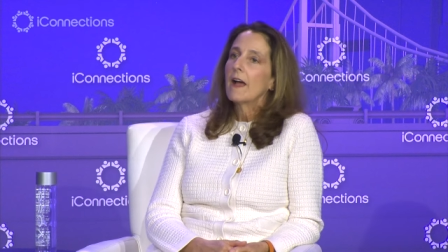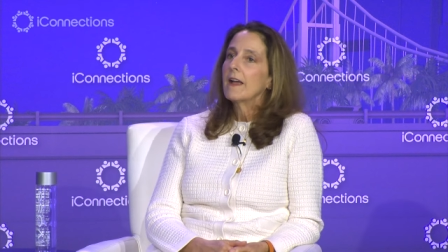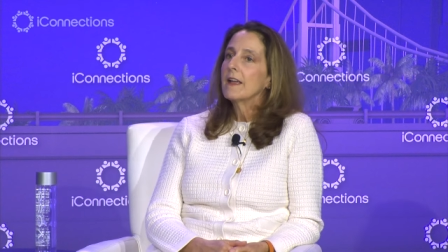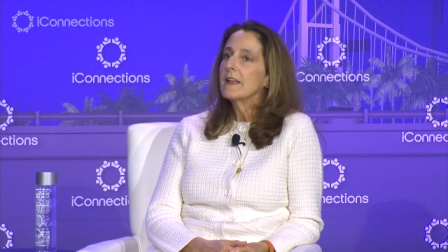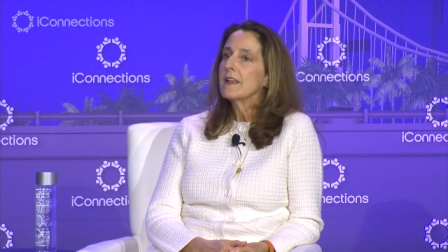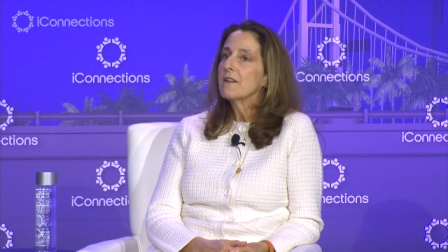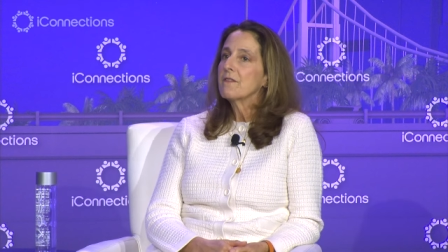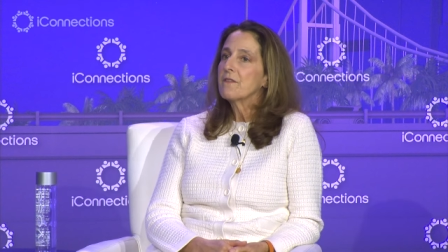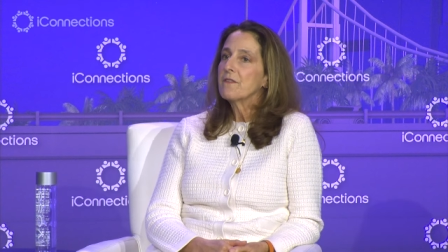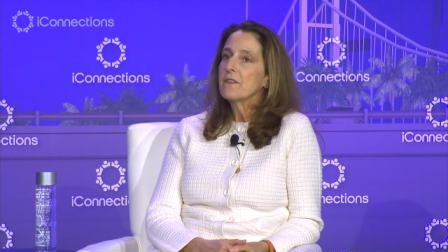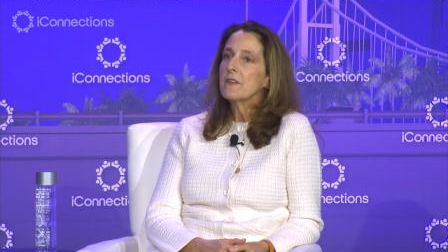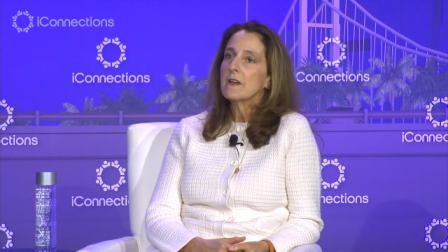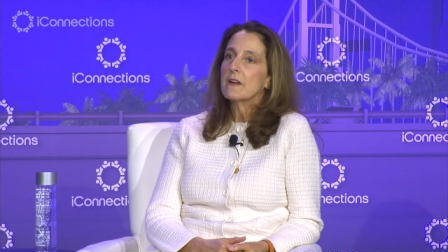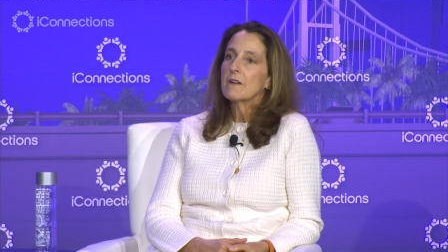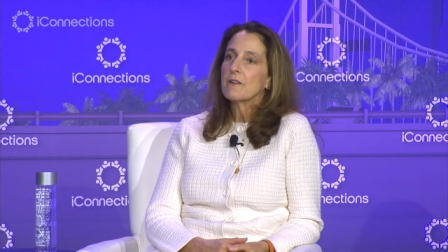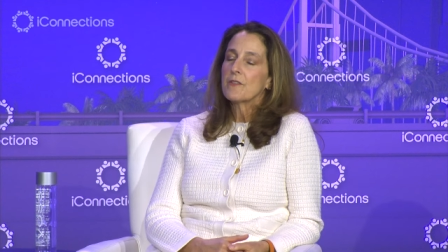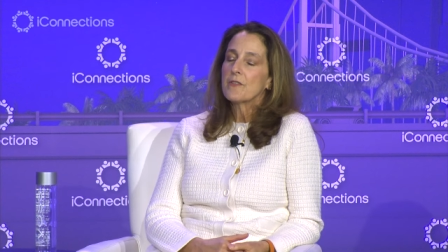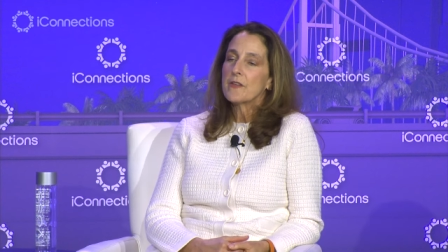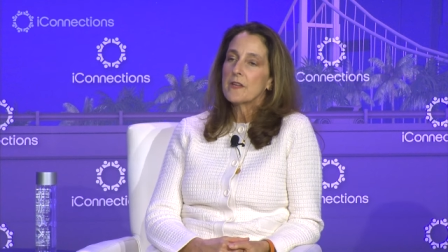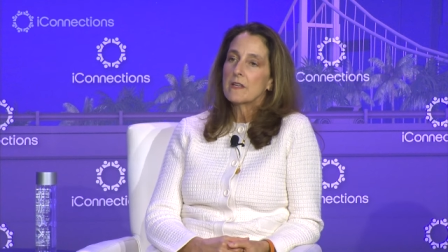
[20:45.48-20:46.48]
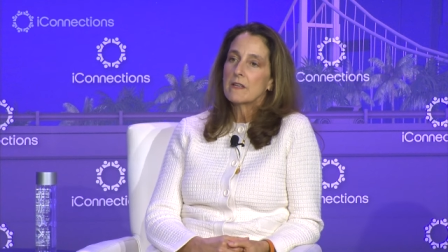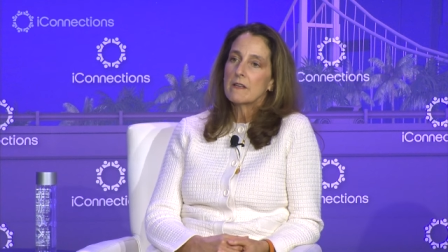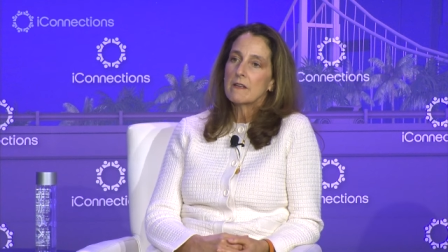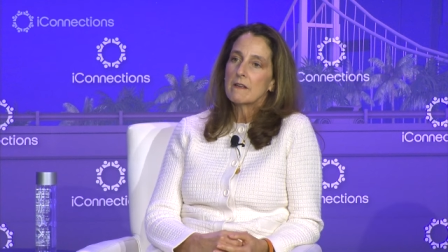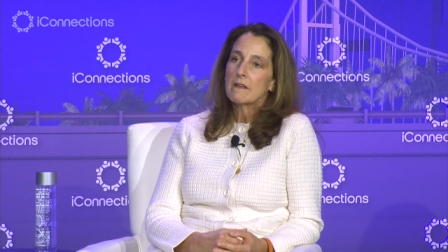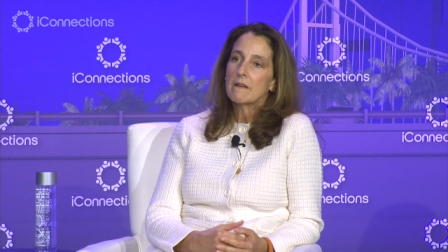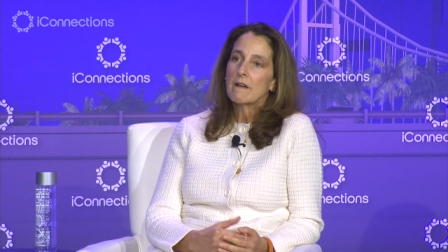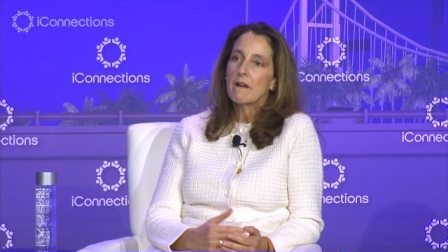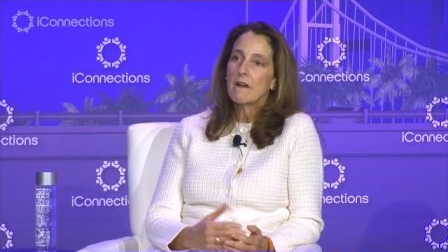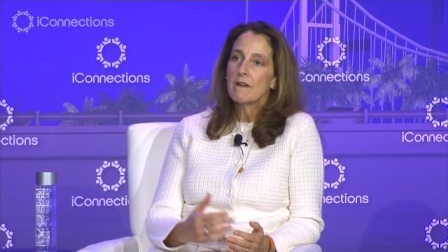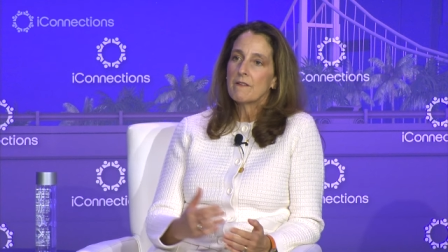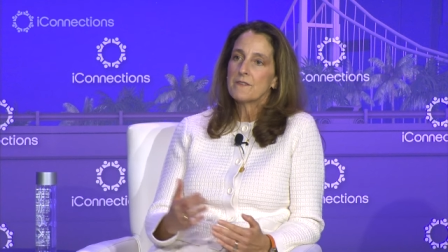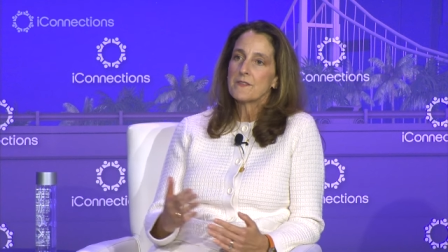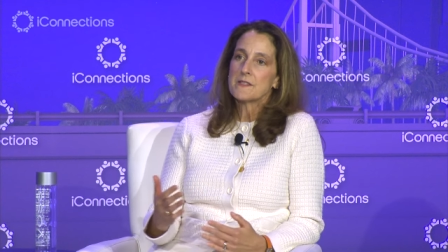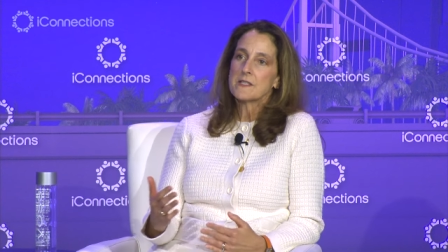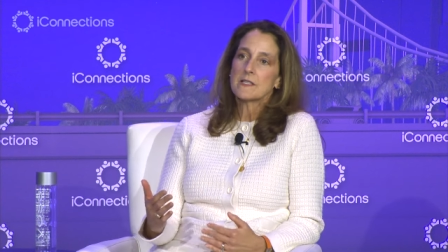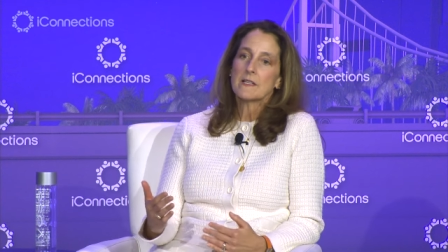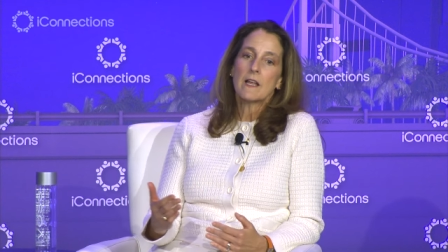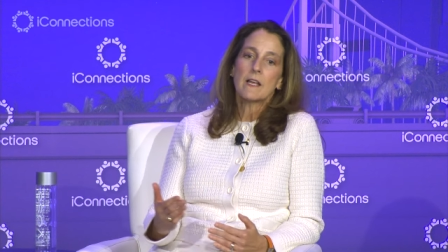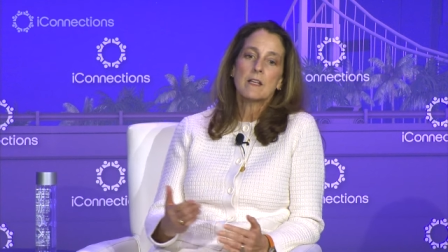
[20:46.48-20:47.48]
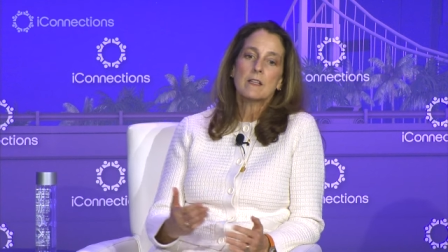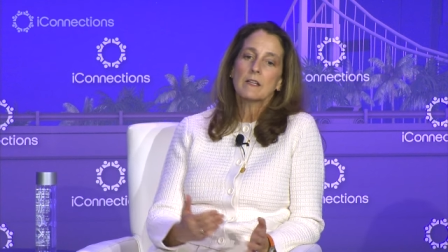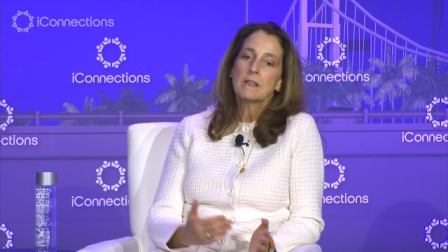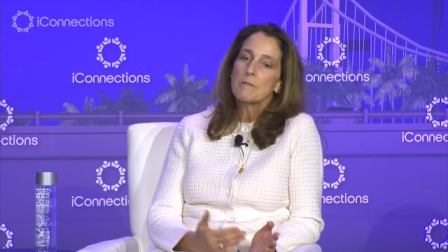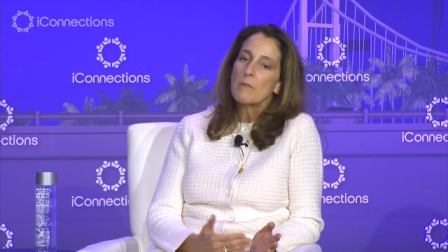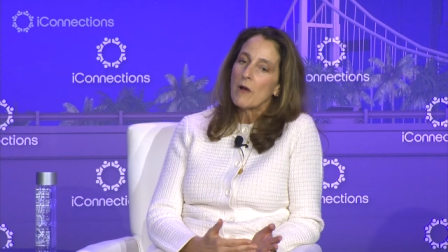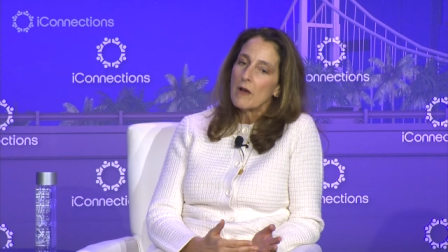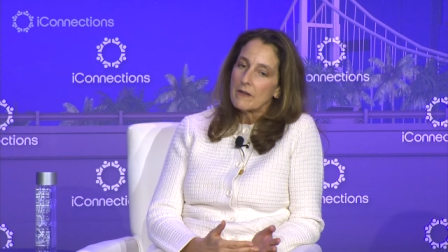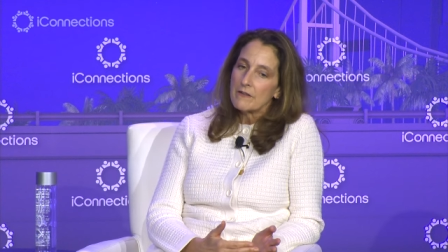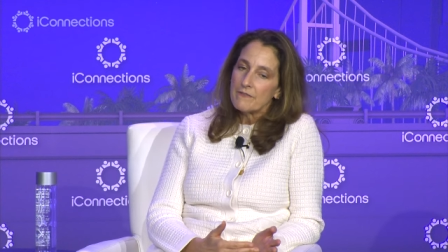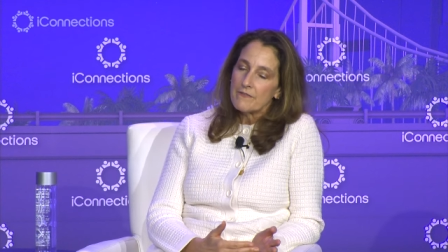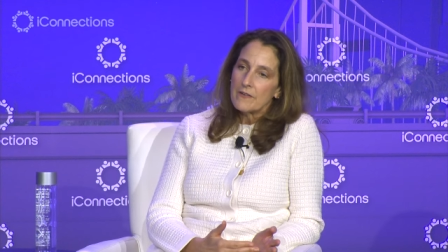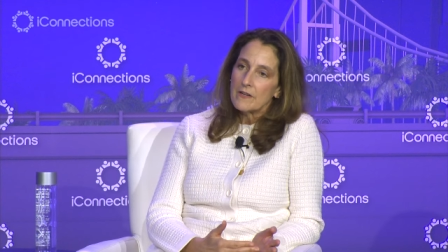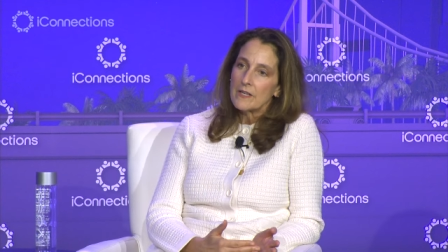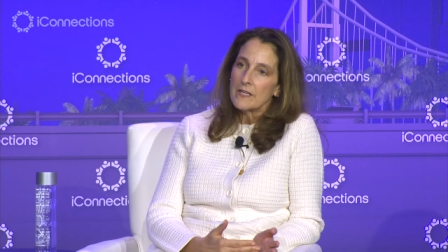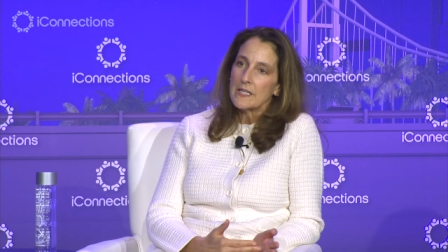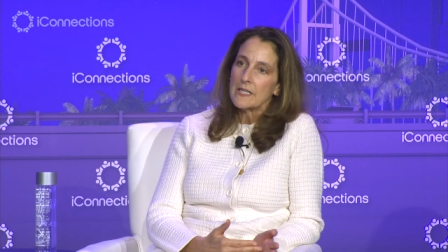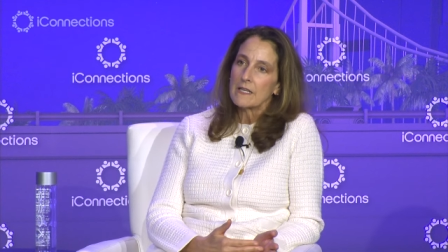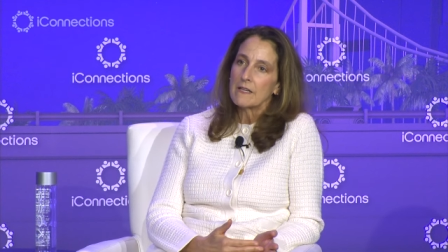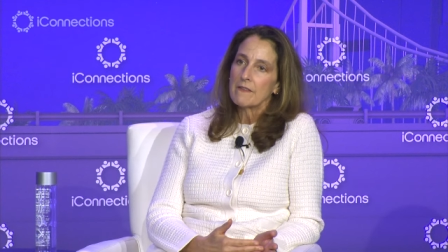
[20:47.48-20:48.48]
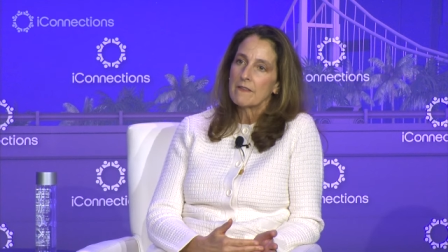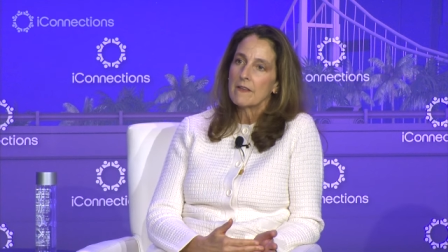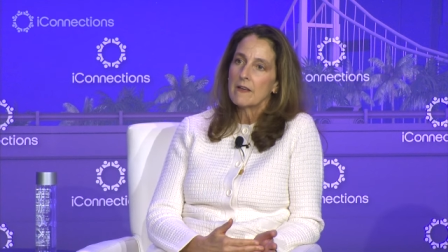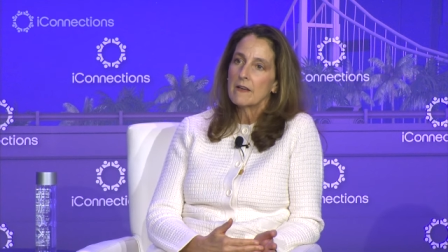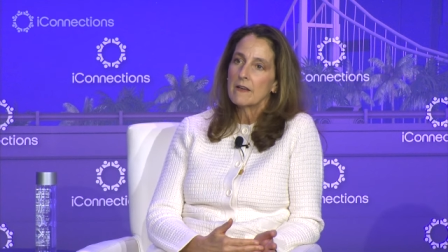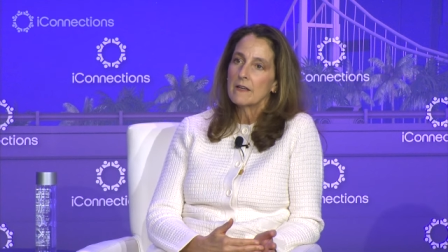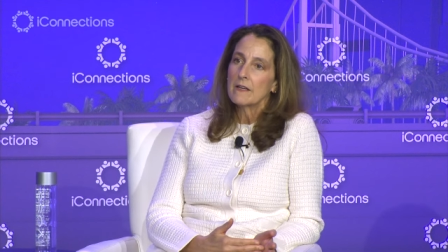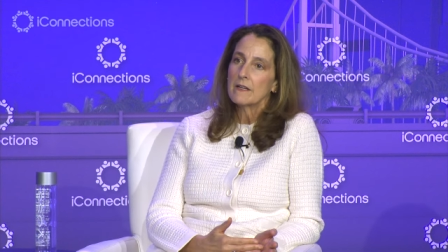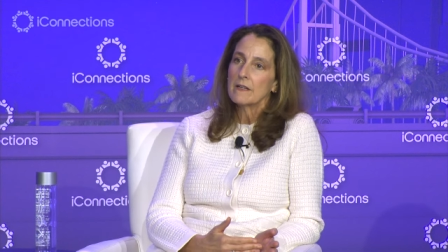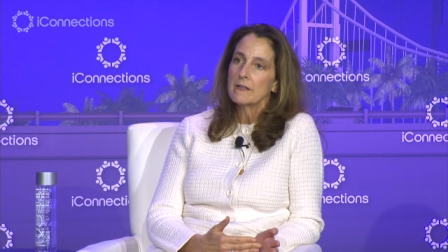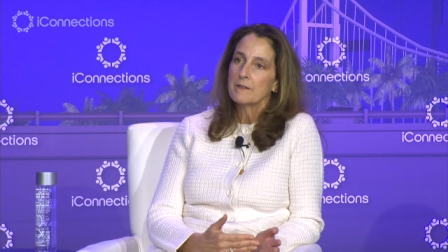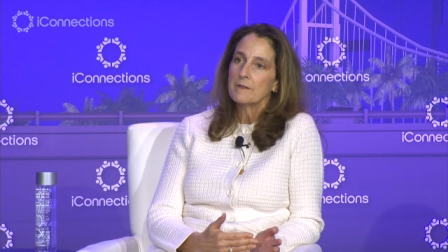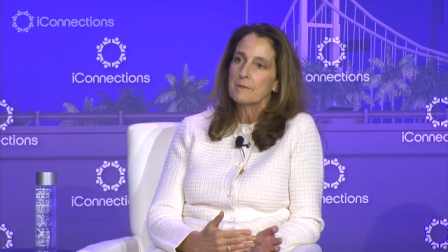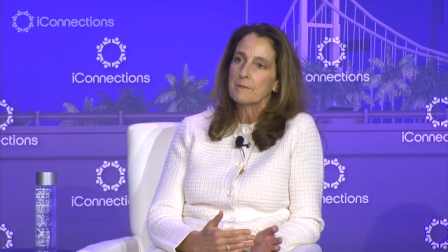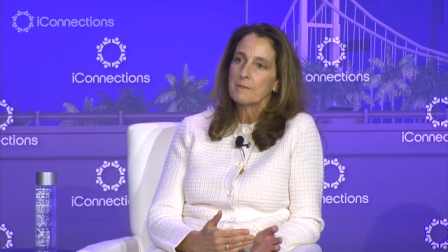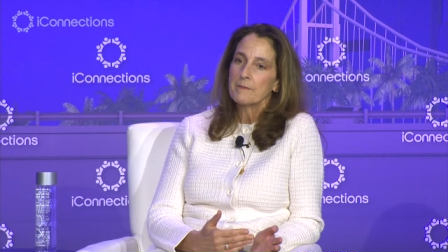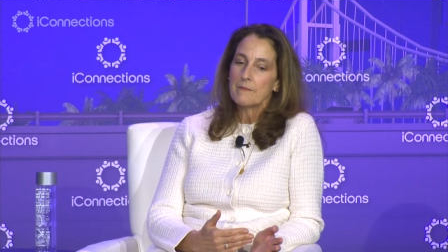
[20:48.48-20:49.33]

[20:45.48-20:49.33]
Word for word: If they're thinking of slightly modifying the